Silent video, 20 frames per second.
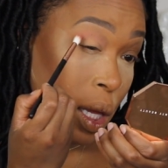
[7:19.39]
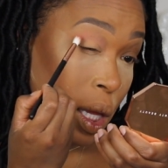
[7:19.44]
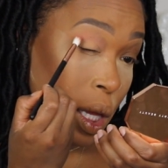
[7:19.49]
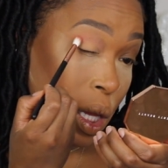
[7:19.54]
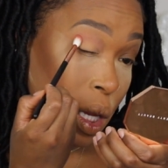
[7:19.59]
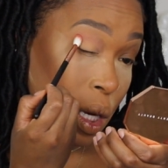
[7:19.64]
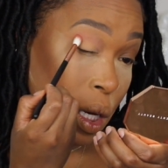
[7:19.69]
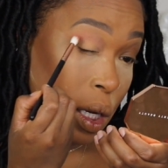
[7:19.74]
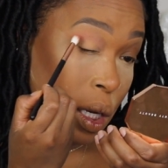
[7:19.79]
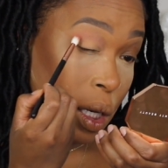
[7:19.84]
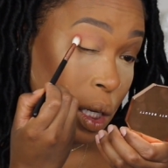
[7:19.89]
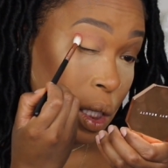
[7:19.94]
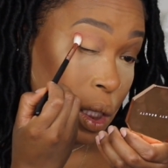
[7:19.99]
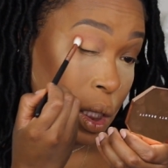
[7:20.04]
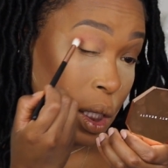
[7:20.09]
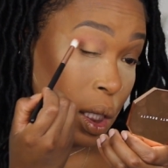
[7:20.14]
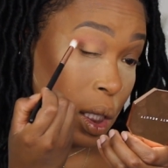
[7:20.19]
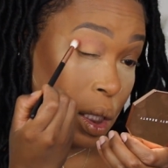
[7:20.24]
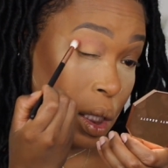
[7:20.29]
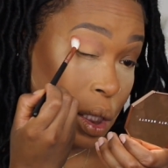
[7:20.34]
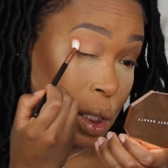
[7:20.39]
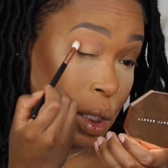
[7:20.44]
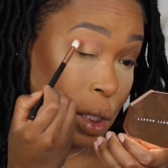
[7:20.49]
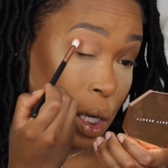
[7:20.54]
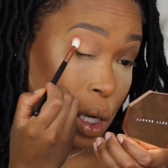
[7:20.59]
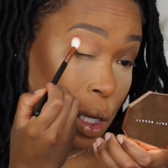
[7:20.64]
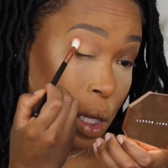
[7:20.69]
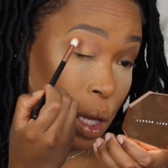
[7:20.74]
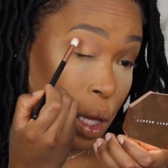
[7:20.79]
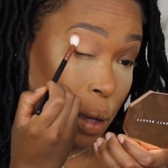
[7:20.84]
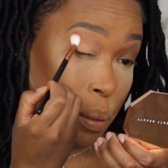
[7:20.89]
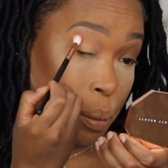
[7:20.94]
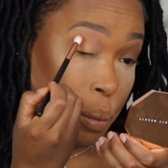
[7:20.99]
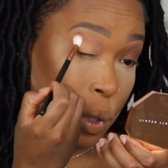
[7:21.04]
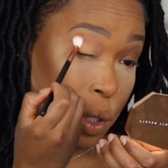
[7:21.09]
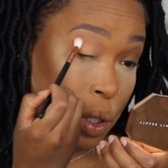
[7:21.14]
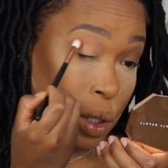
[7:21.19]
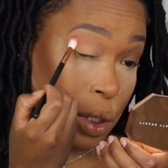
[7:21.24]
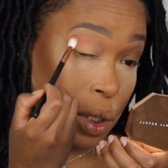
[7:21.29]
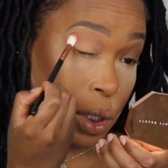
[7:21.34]
and initially I just try to like
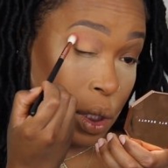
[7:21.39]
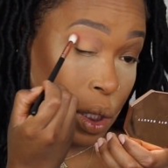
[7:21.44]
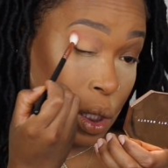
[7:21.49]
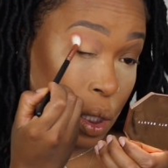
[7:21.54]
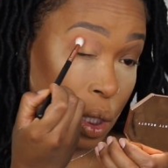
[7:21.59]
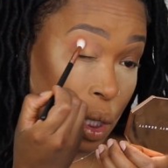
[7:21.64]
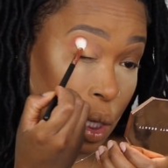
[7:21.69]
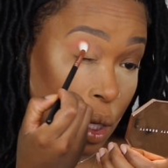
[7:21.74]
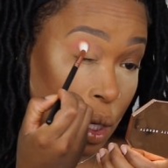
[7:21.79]
push it